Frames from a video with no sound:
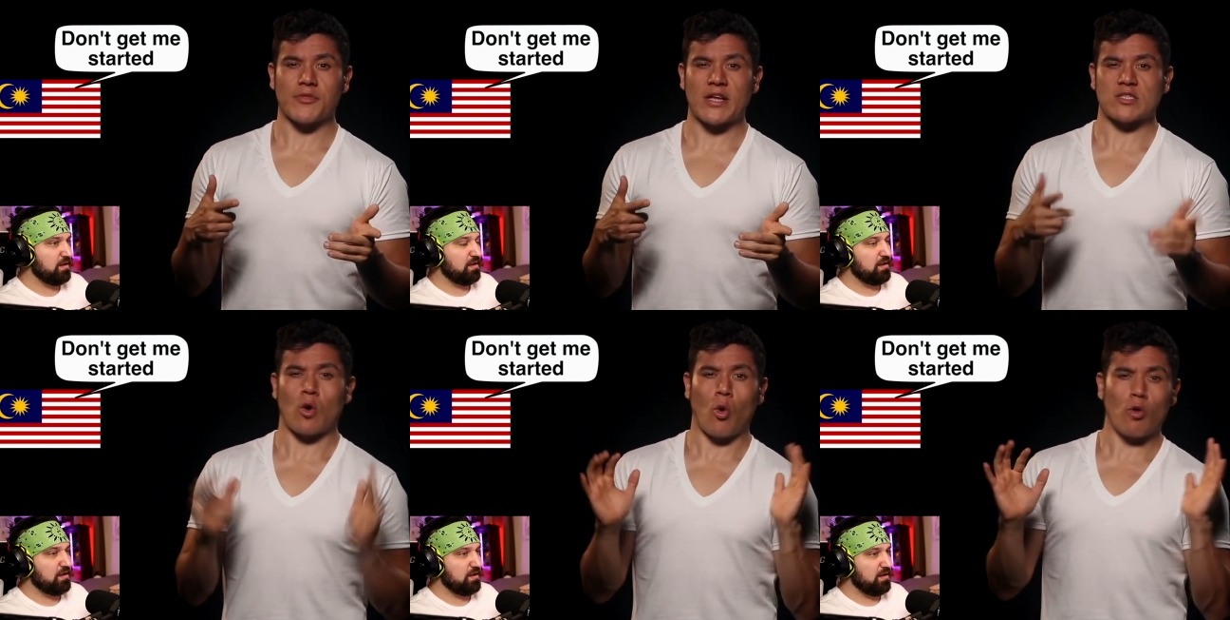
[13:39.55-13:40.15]
Speaker 1: but
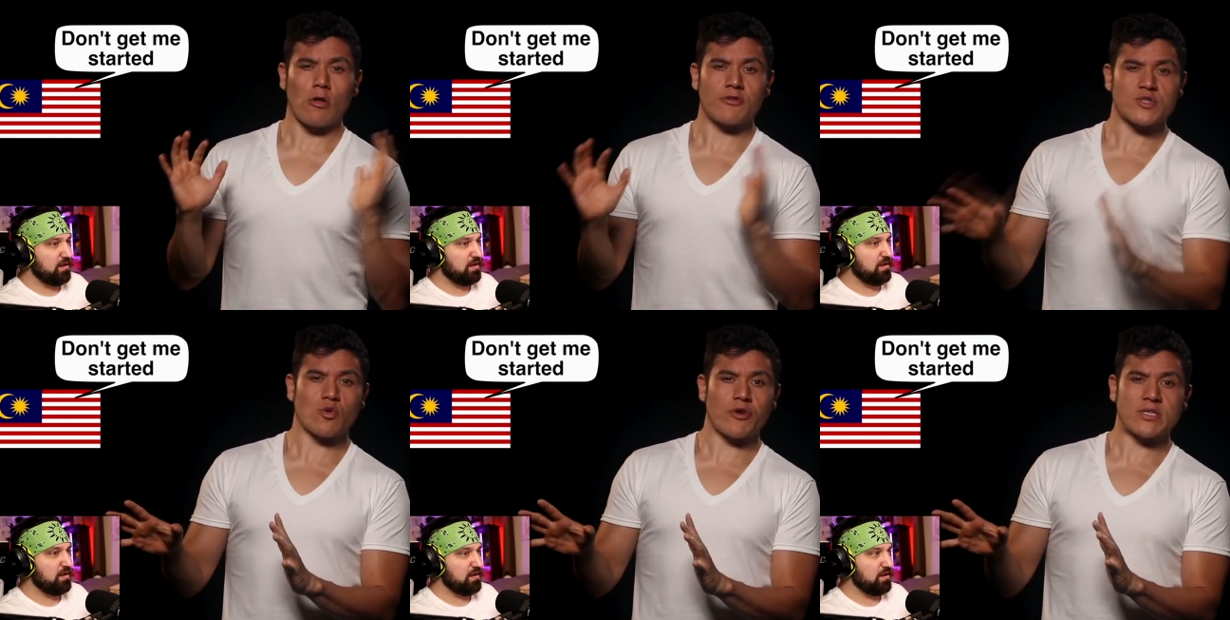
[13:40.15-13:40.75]
that's a whole
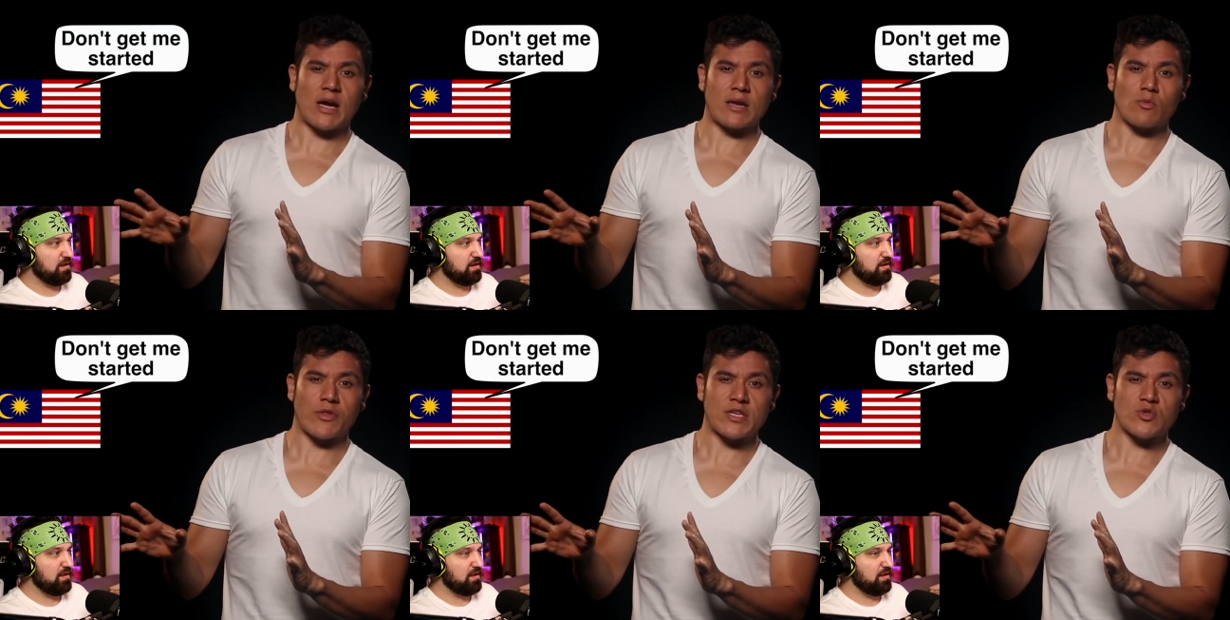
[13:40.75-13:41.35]
other story
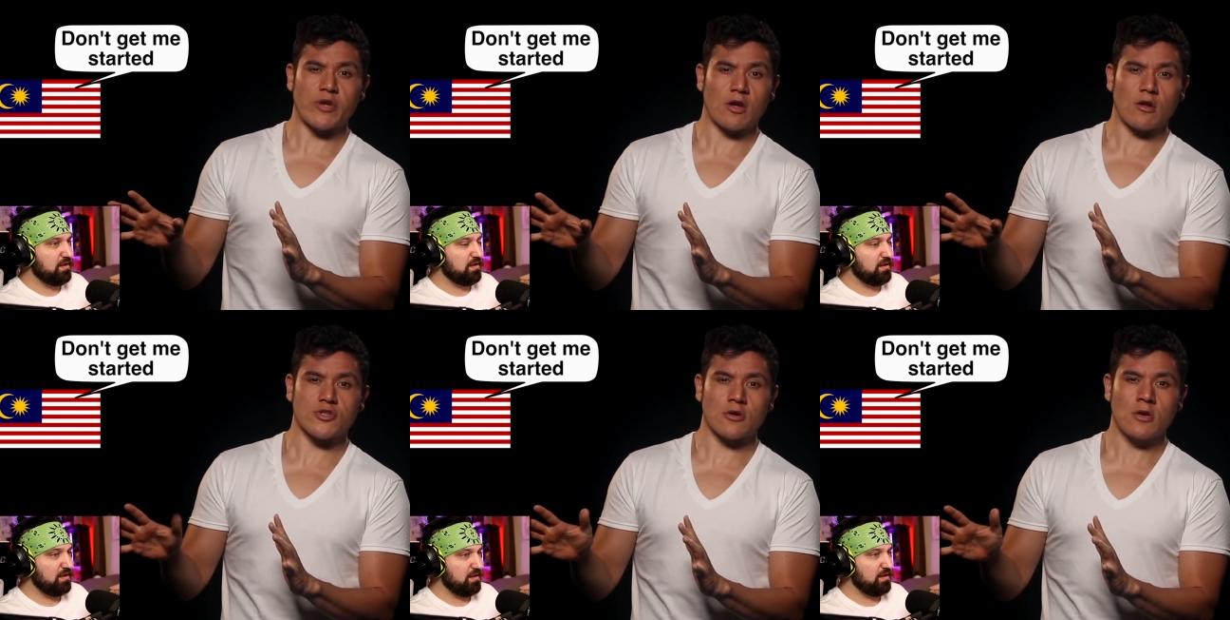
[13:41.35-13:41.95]
tied in with history and
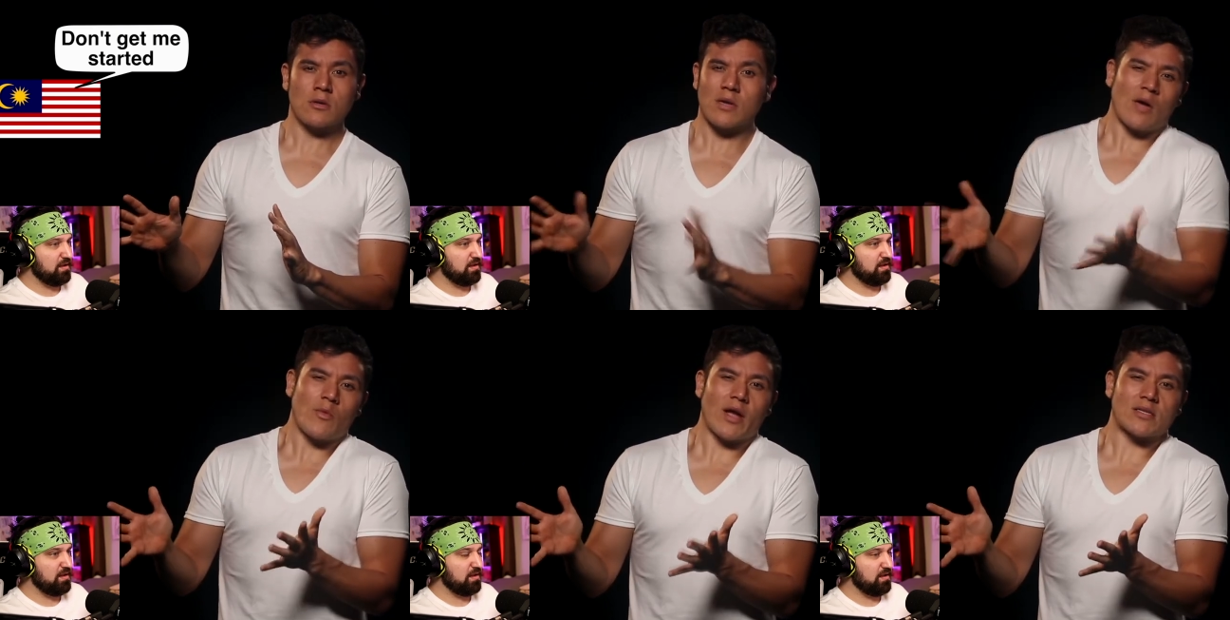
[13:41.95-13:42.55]
culture.
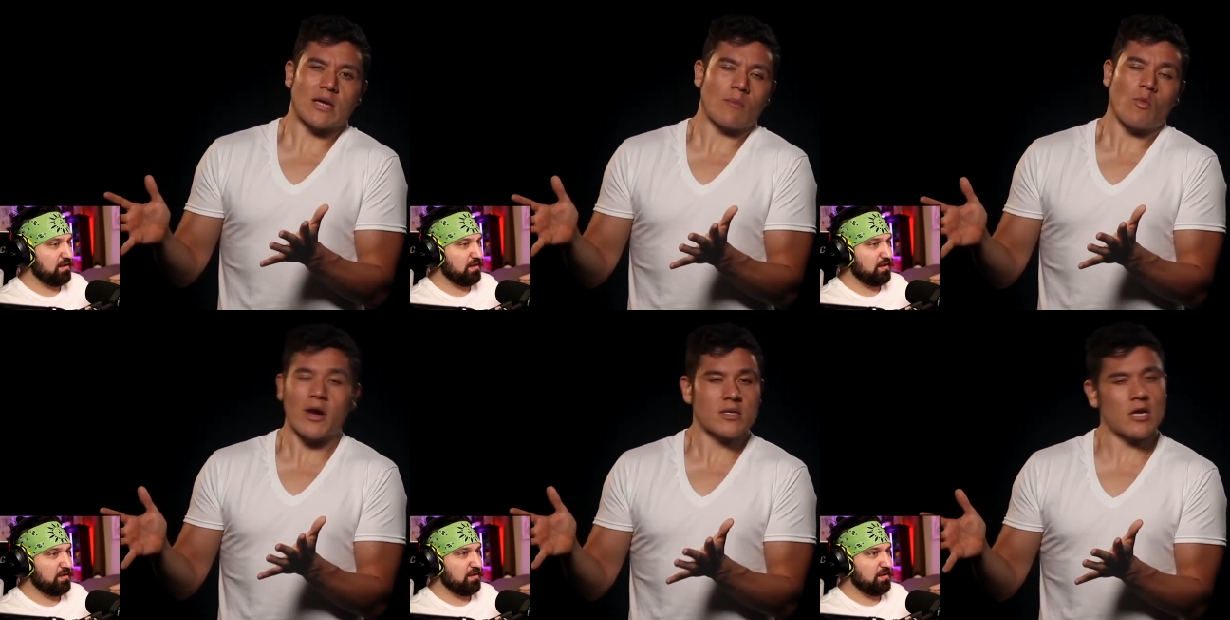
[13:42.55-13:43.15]
Eh, we got
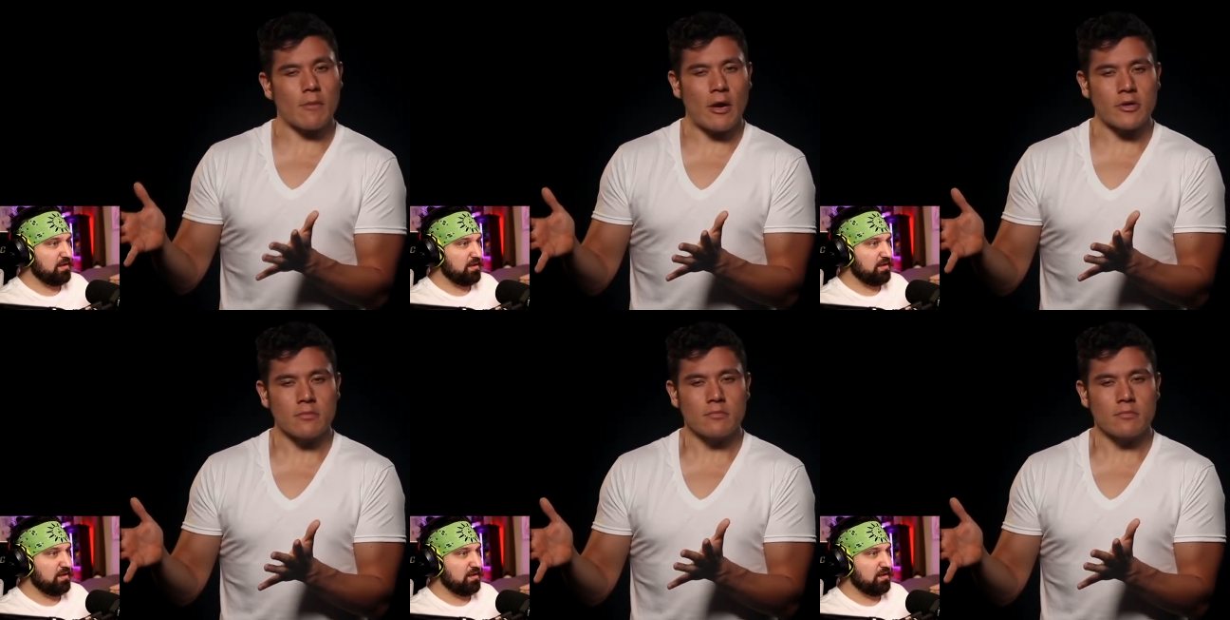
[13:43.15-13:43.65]
time. Why not talk about it?